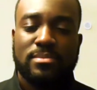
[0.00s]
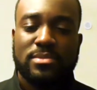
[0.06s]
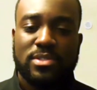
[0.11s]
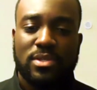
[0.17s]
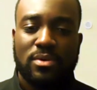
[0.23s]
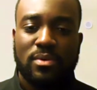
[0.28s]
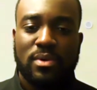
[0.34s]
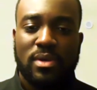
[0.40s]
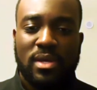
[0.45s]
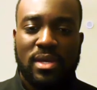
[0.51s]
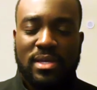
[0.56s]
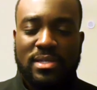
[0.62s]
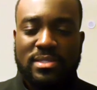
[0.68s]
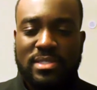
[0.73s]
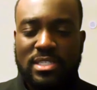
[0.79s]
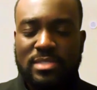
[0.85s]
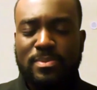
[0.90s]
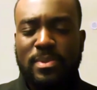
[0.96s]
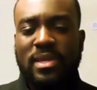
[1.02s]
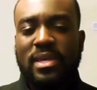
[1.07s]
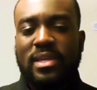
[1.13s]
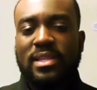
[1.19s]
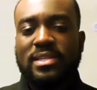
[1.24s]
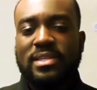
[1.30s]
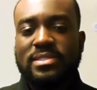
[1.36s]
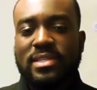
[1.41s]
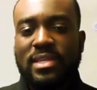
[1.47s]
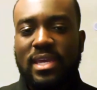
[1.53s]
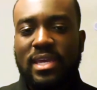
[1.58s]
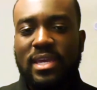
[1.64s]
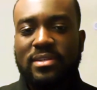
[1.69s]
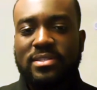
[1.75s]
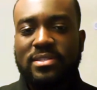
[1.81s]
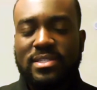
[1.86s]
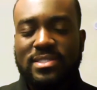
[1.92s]
So just being a listening
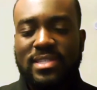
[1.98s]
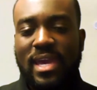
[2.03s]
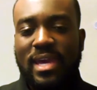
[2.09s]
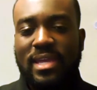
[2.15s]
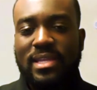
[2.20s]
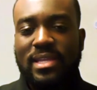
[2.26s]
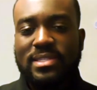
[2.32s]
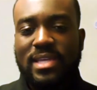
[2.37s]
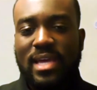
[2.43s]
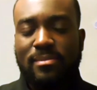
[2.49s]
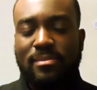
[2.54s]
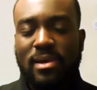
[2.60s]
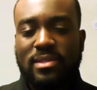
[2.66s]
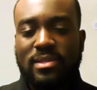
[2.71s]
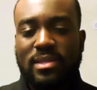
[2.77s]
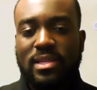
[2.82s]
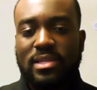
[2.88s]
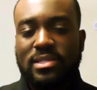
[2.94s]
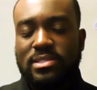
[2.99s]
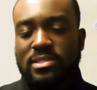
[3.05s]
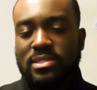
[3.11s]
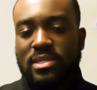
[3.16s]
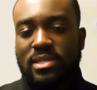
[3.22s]
ear and just taking the time out to listen